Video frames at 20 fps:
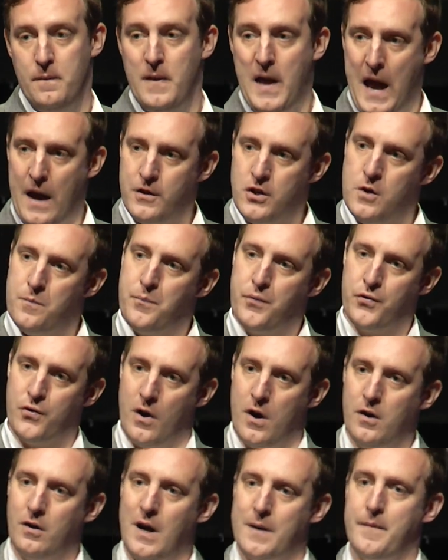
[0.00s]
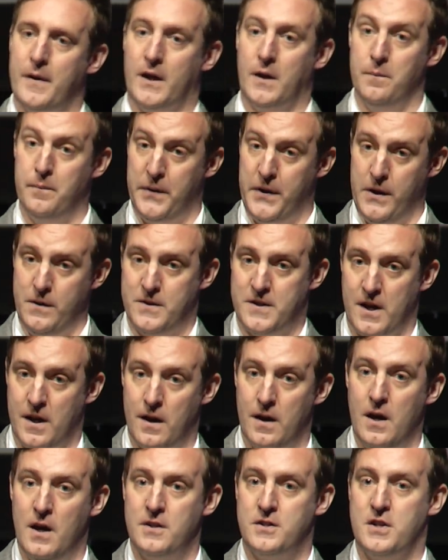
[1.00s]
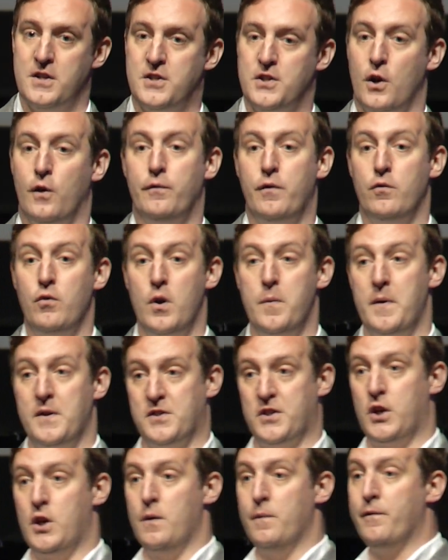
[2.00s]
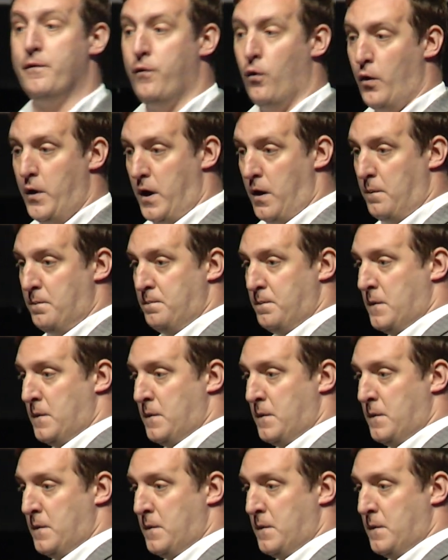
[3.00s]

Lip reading: How do you program a computer to solve a Rubik's Cube for you?